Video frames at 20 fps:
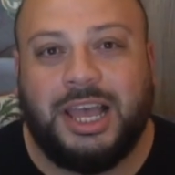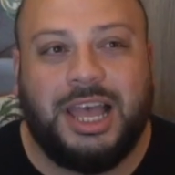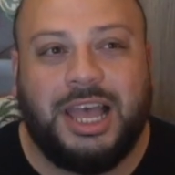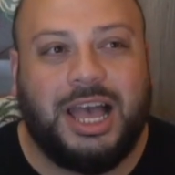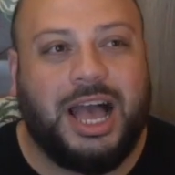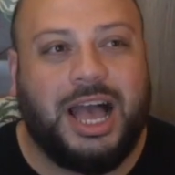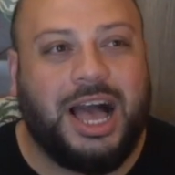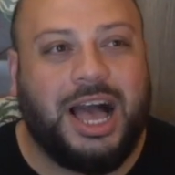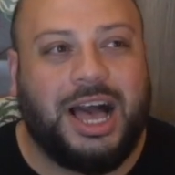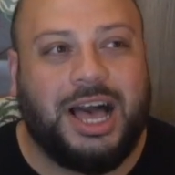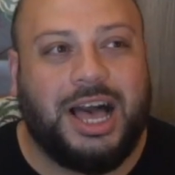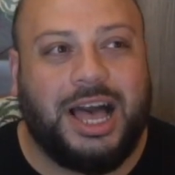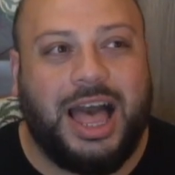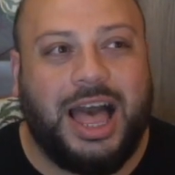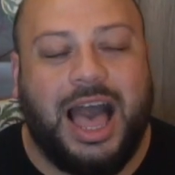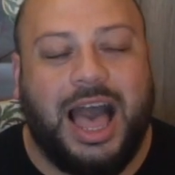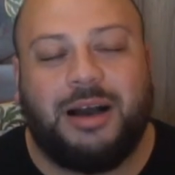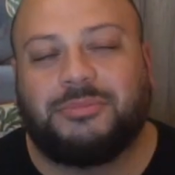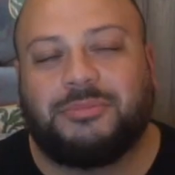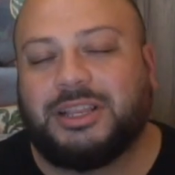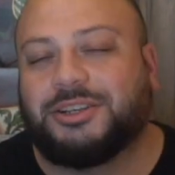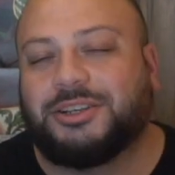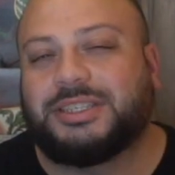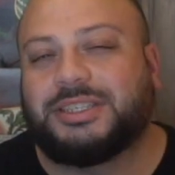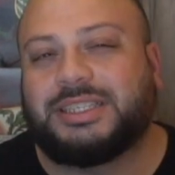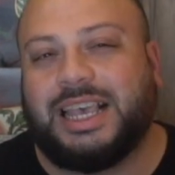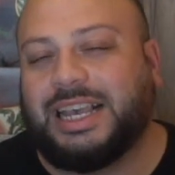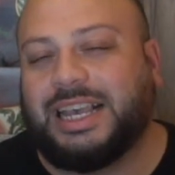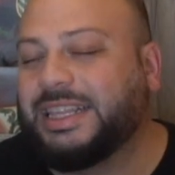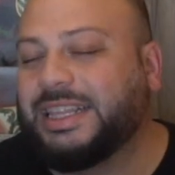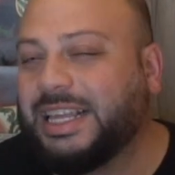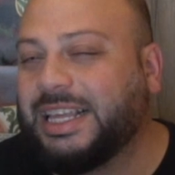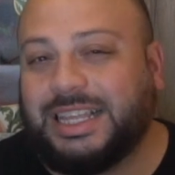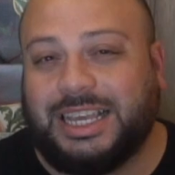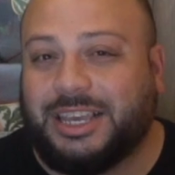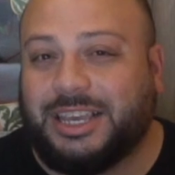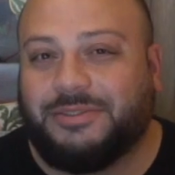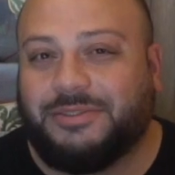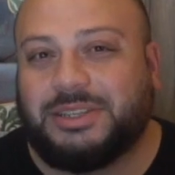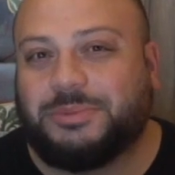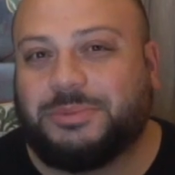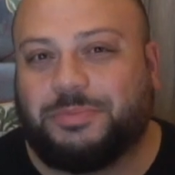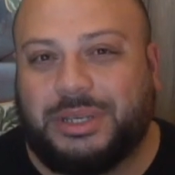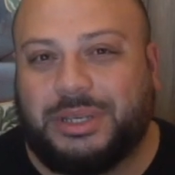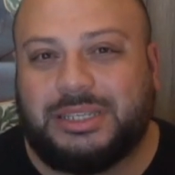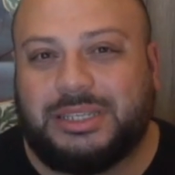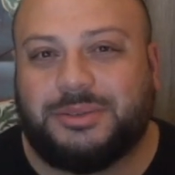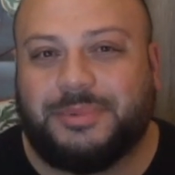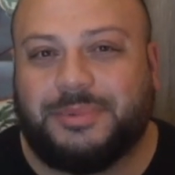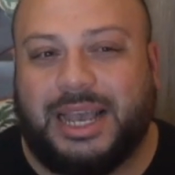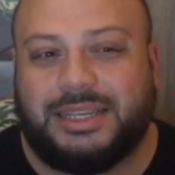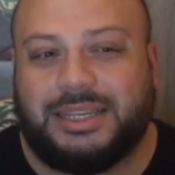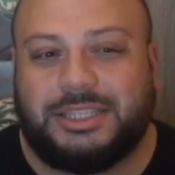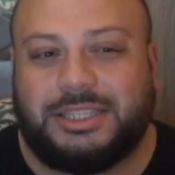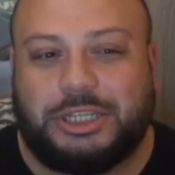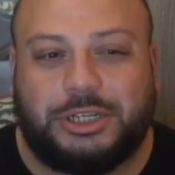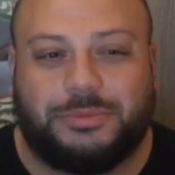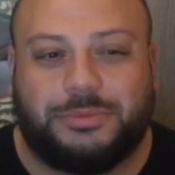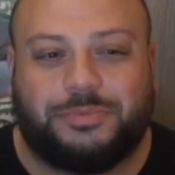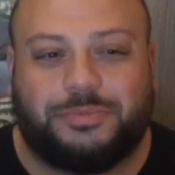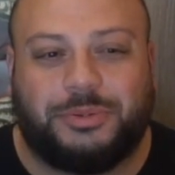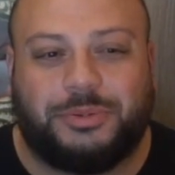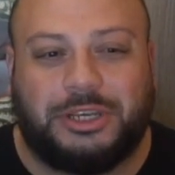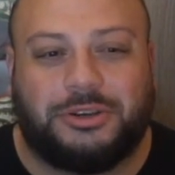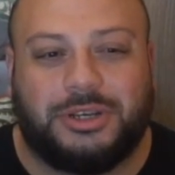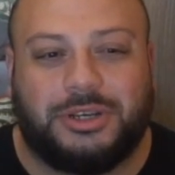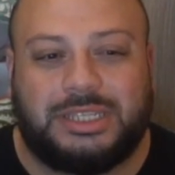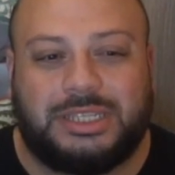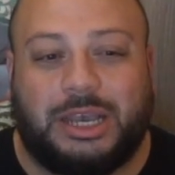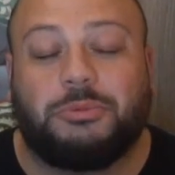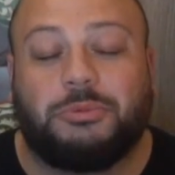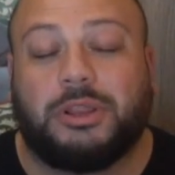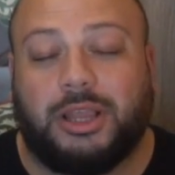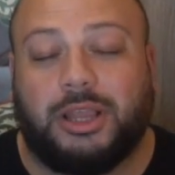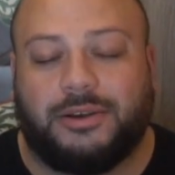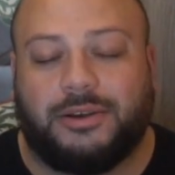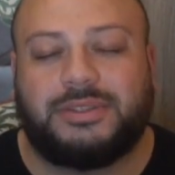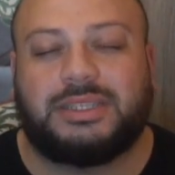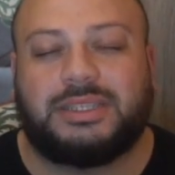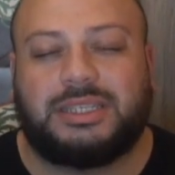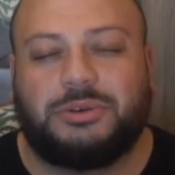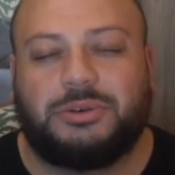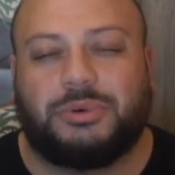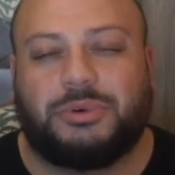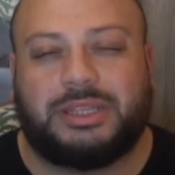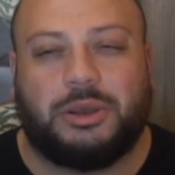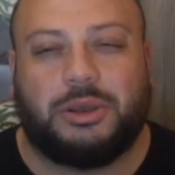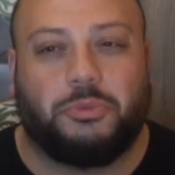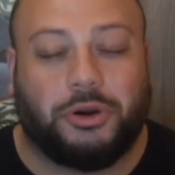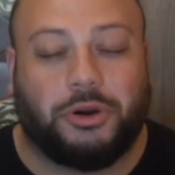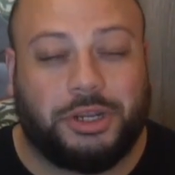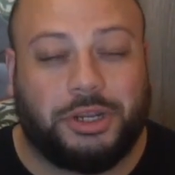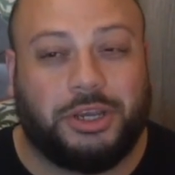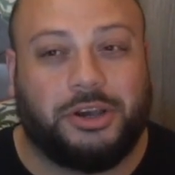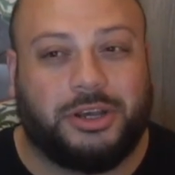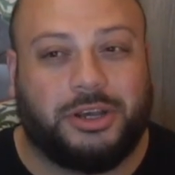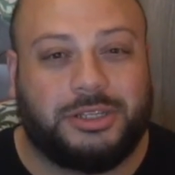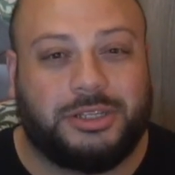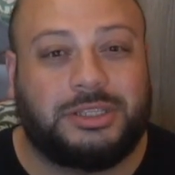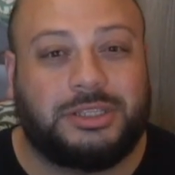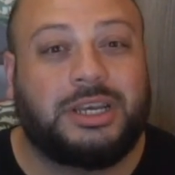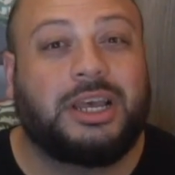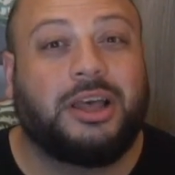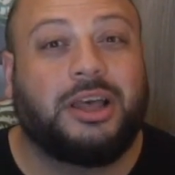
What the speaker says: I'm a little sad they didn't give us Beastmaster, because I would love to see what they're working on